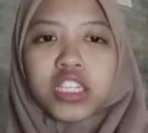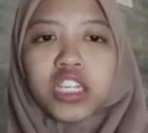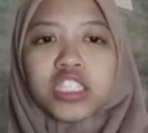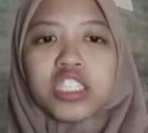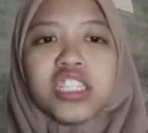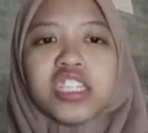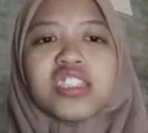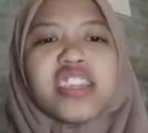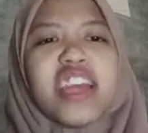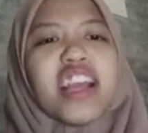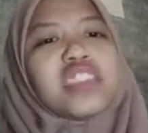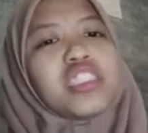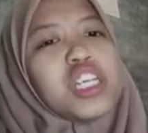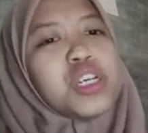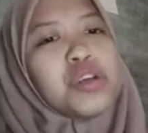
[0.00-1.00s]
She
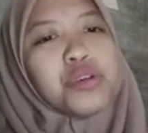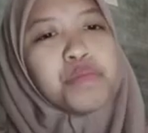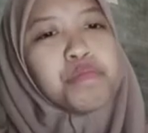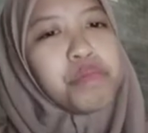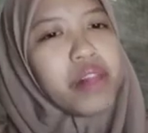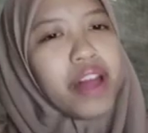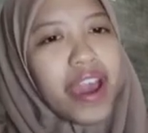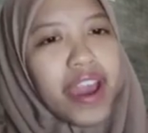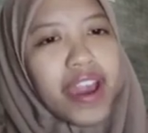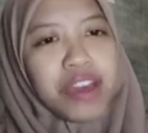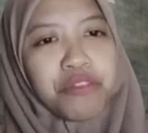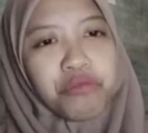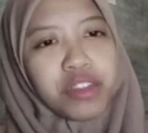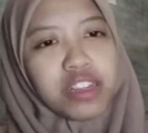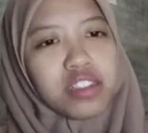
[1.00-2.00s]
thinks she could play
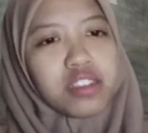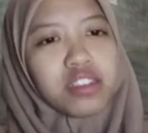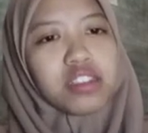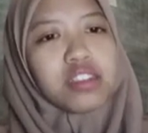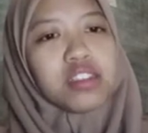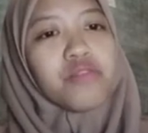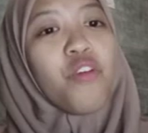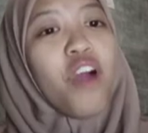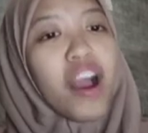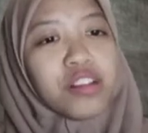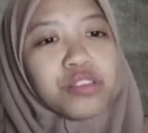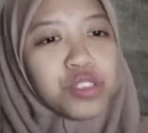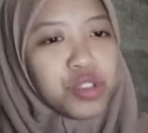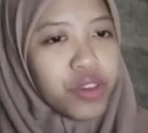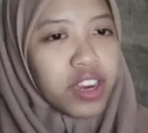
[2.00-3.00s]
with while
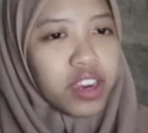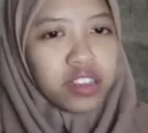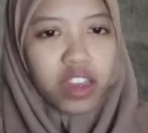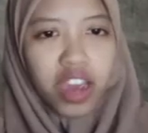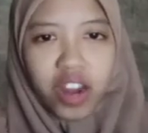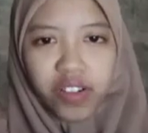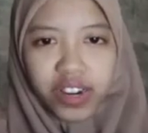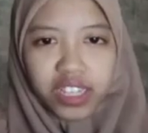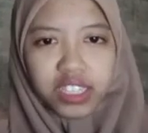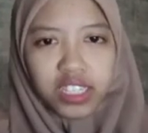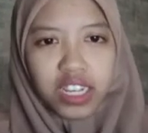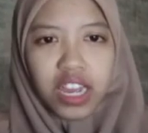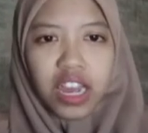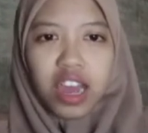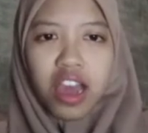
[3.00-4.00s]
doing an errand.
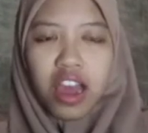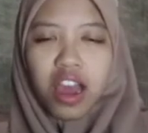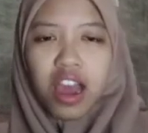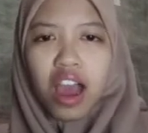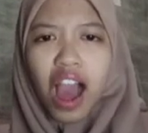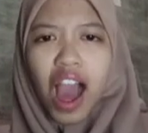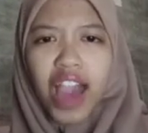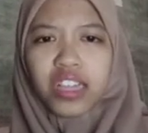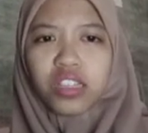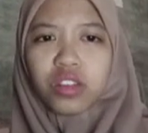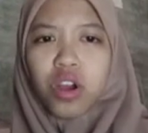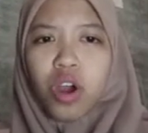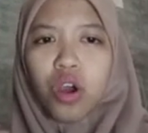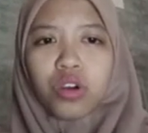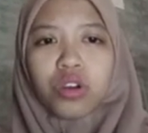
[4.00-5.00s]
I
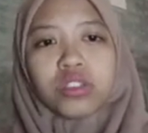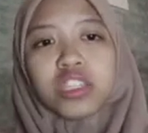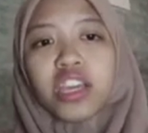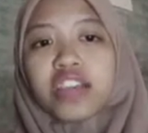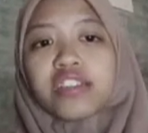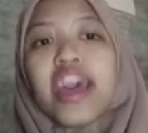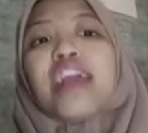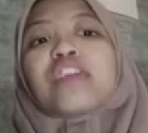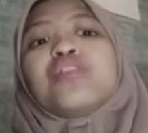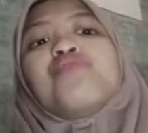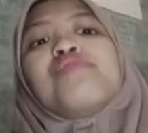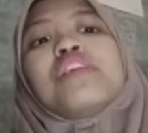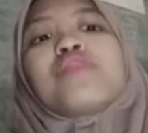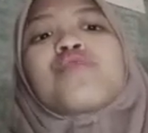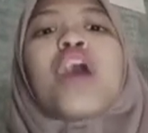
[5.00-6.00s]
know she is
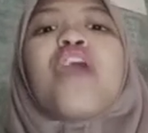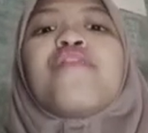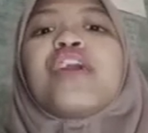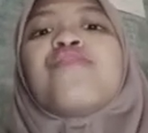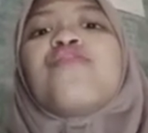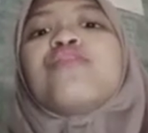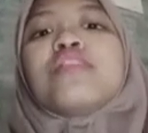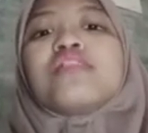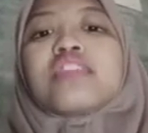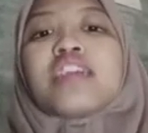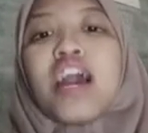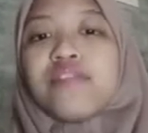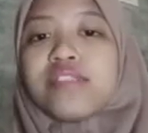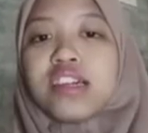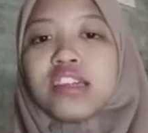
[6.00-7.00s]
actually graphing for this
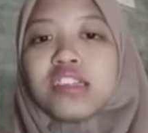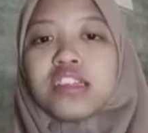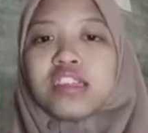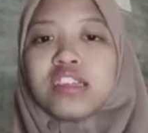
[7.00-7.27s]
captain